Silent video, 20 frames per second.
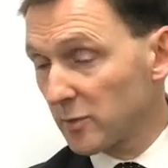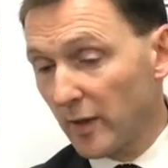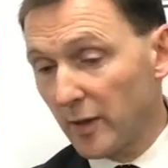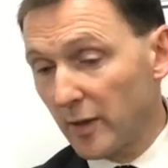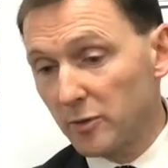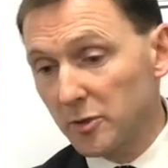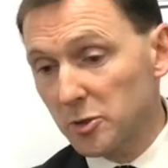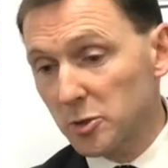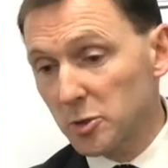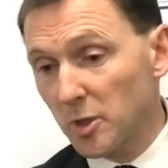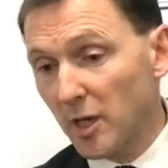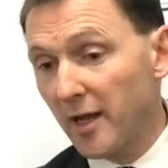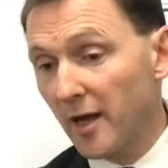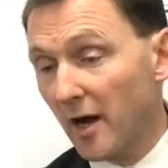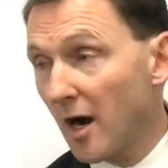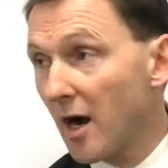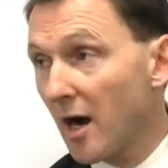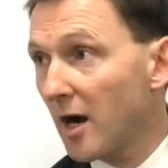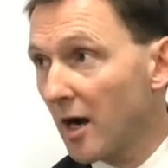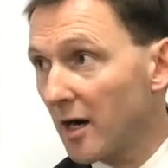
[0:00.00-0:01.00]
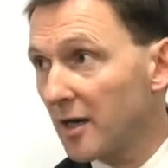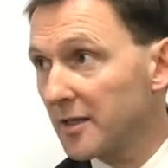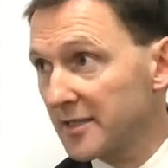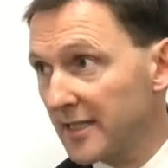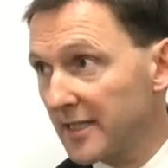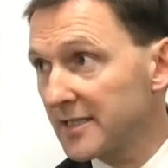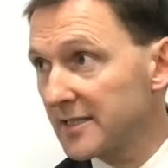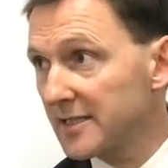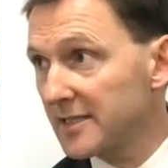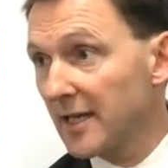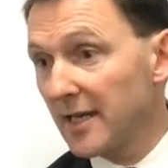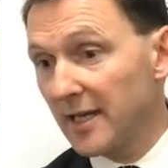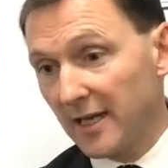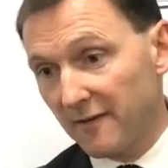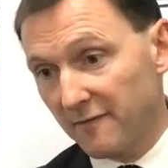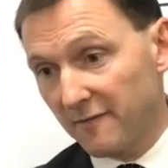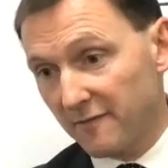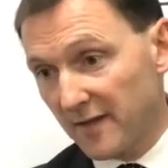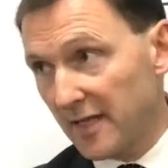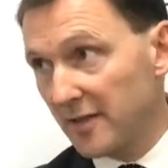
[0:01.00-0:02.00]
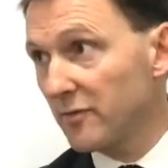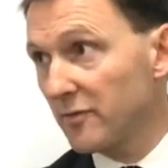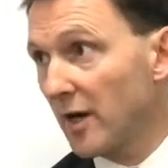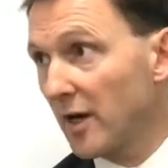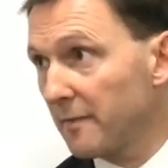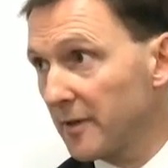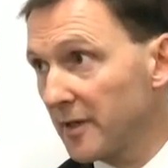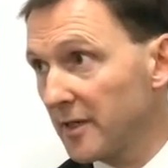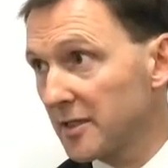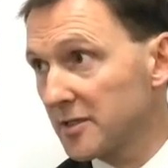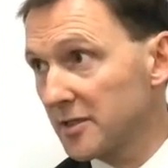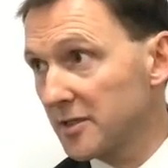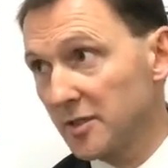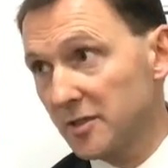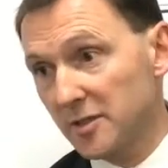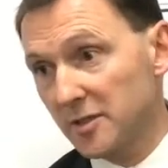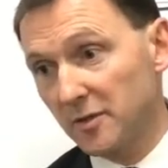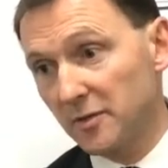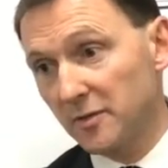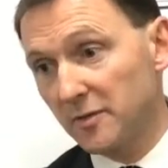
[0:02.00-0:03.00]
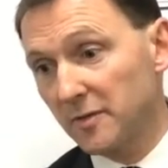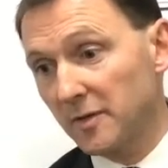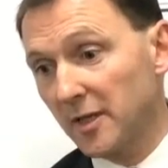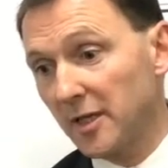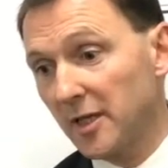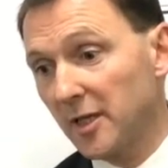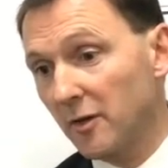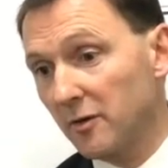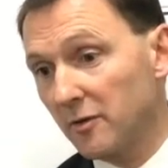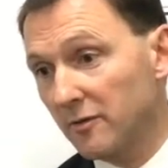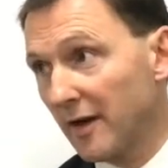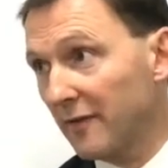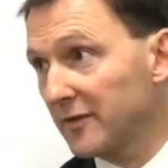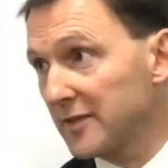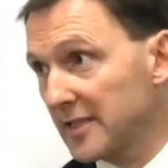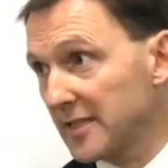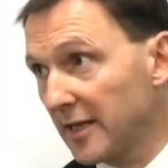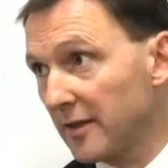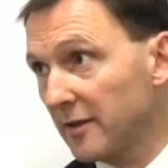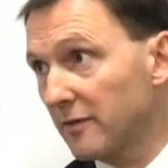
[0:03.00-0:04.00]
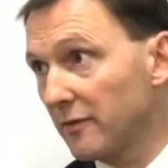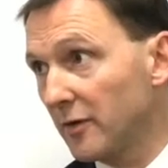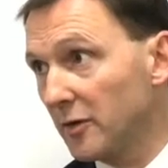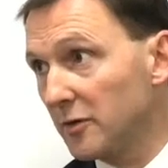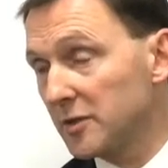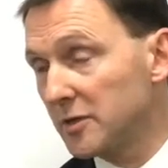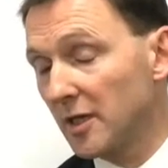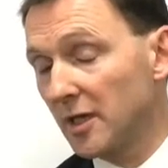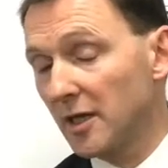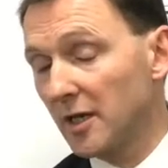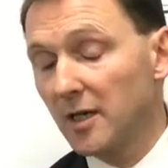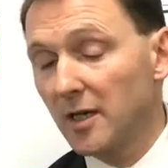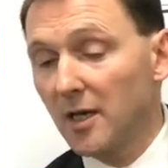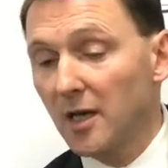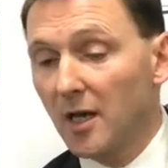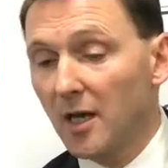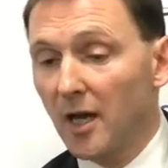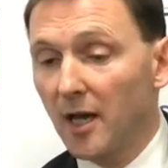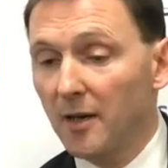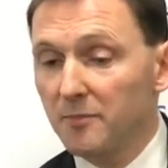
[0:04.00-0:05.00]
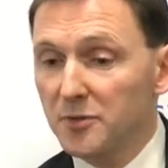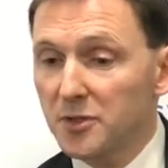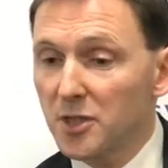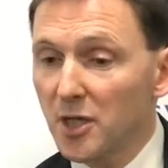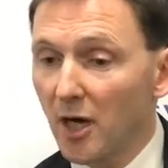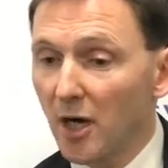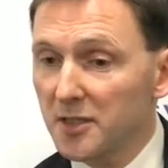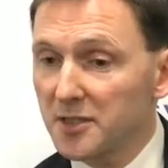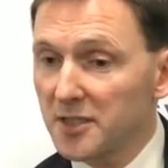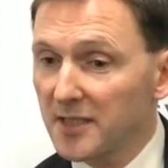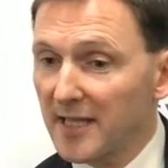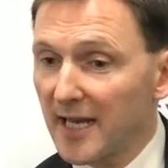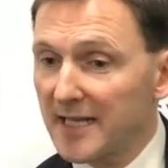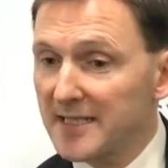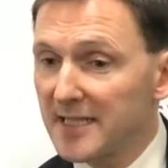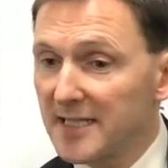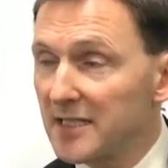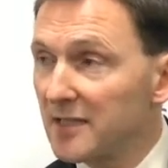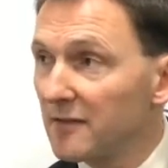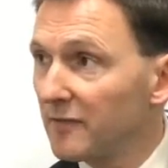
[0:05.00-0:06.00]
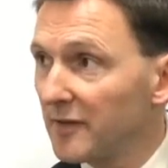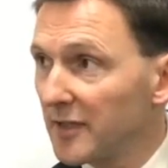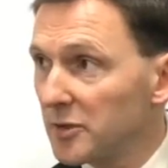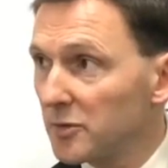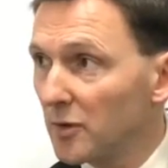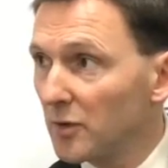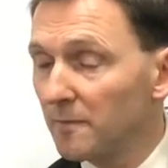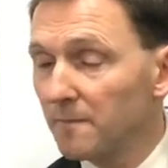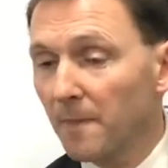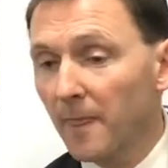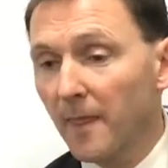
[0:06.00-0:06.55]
we would try our hardest if they're the right person to you know, gravitate through to um, charging that individual.